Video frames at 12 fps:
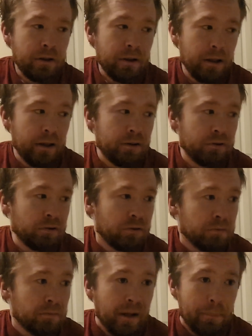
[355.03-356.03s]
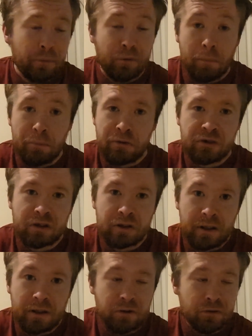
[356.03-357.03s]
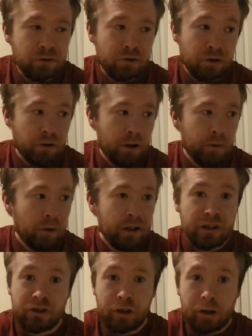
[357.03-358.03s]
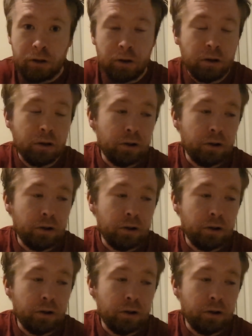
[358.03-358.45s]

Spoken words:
and with that performance, rightly so.